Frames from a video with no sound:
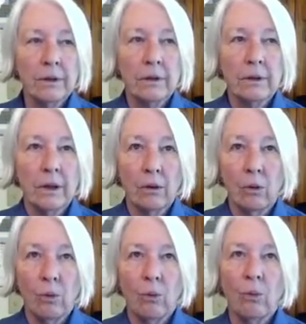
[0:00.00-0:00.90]

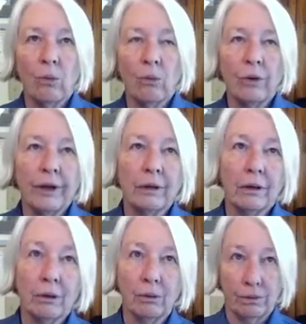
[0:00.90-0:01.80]
So we
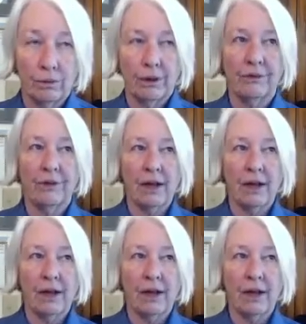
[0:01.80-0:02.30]
know, for